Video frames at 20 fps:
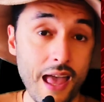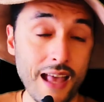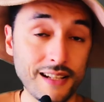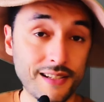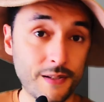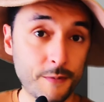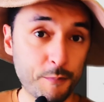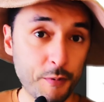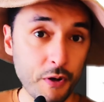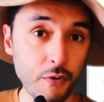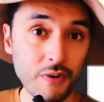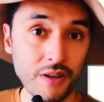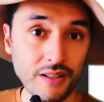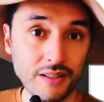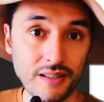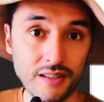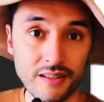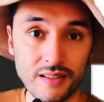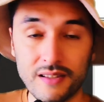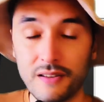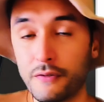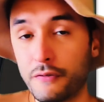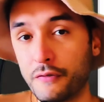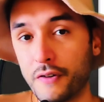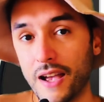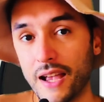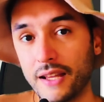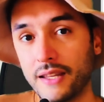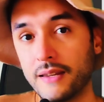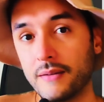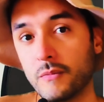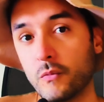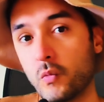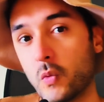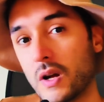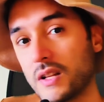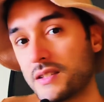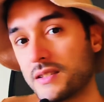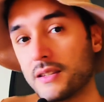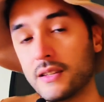Experiences define
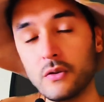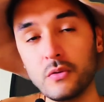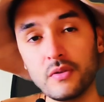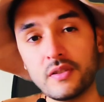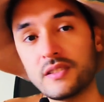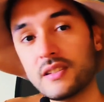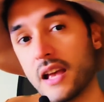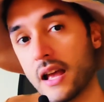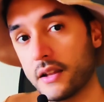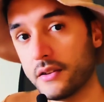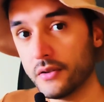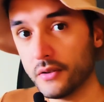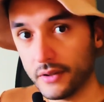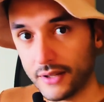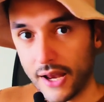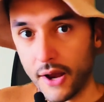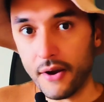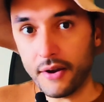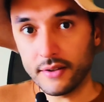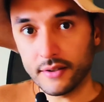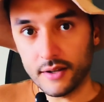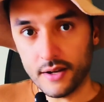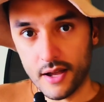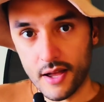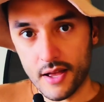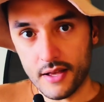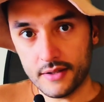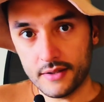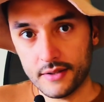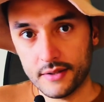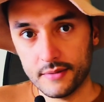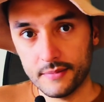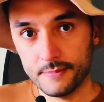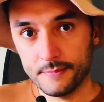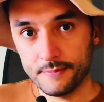what skill set your character has.